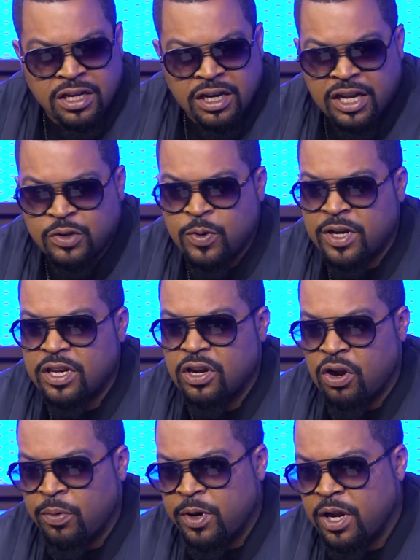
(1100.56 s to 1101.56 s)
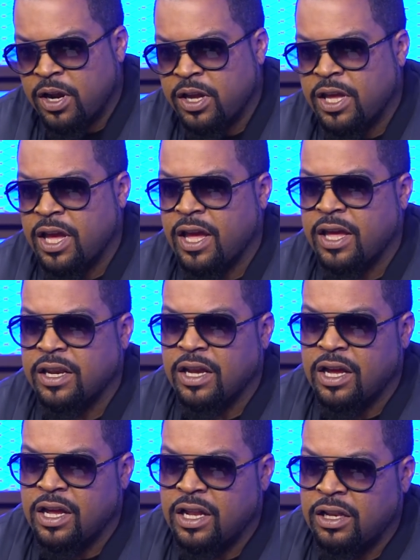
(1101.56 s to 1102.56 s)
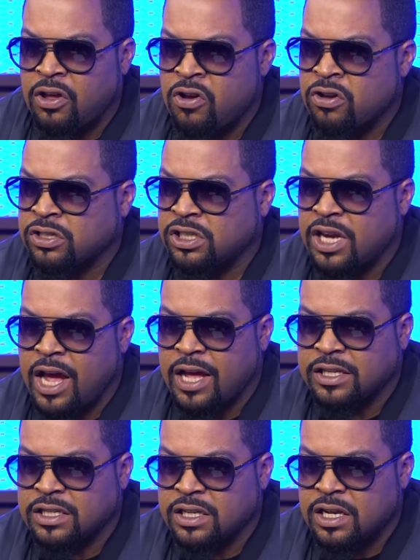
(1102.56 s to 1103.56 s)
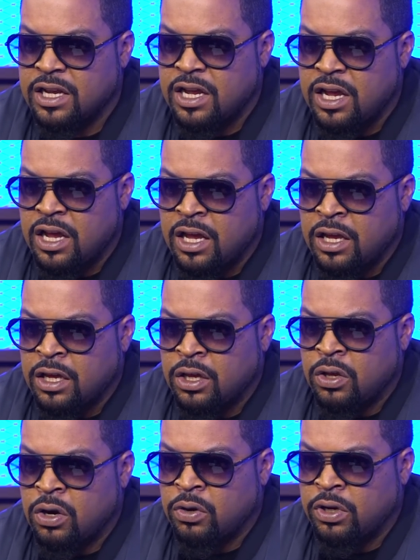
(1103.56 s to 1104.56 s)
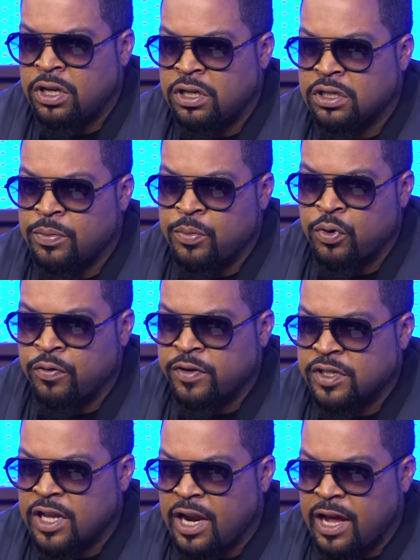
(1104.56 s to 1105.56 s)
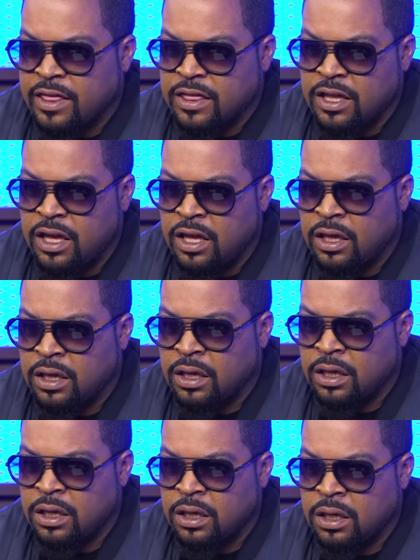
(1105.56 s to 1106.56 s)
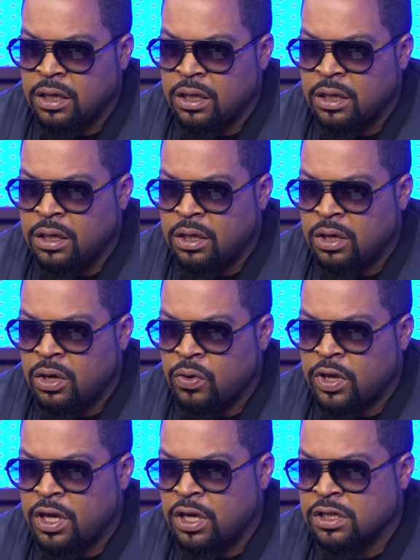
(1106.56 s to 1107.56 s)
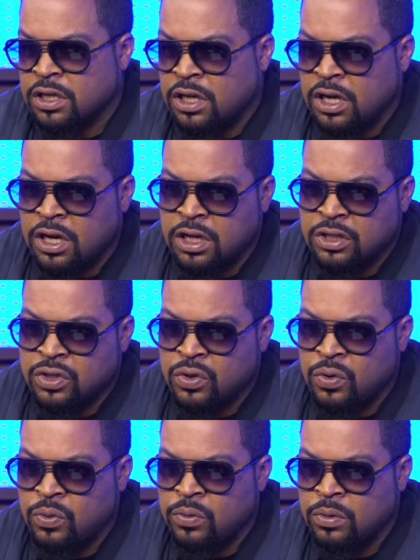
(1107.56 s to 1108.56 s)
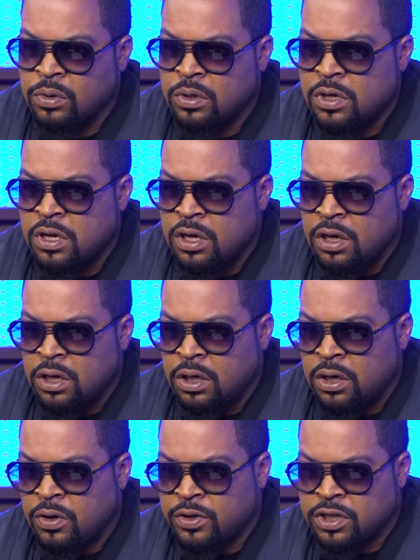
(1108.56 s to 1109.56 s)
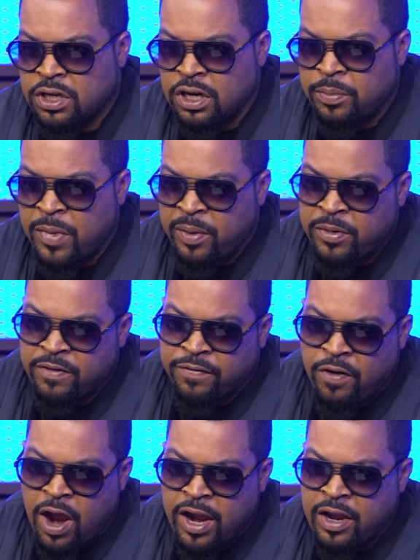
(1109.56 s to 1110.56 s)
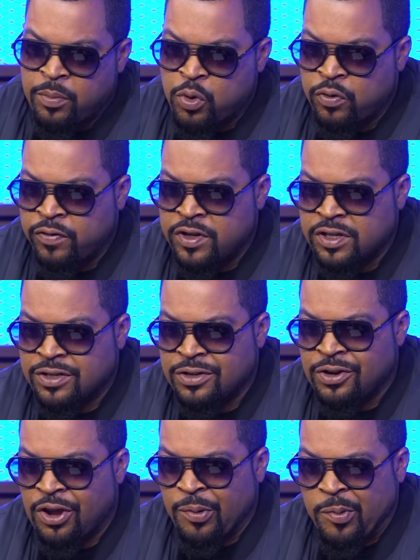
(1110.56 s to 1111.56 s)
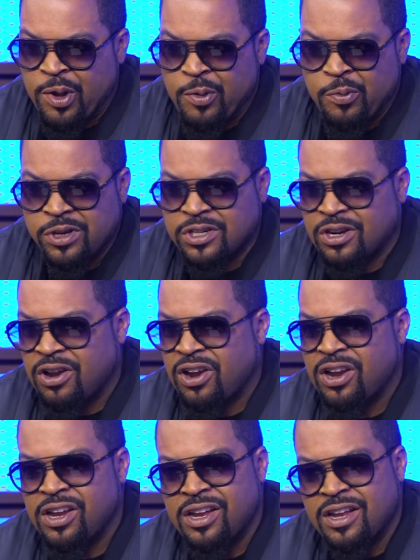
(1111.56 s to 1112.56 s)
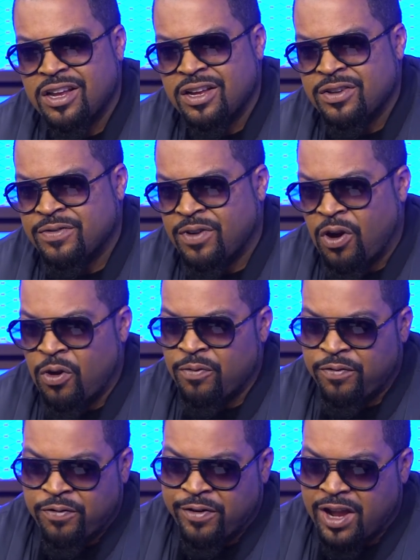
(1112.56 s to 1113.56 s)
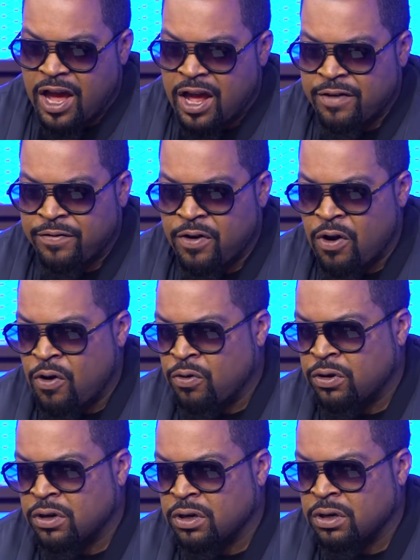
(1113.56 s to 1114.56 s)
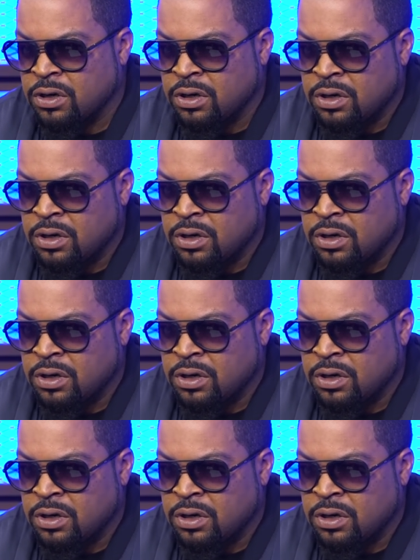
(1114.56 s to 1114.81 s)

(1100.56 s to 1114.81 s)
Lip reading: That's when I did Are We There Yet, Long Shots. You know, these are movies that I think, you know, kids can get into, you know, instead of maybe the Friday movies, you know what I mean, which are for older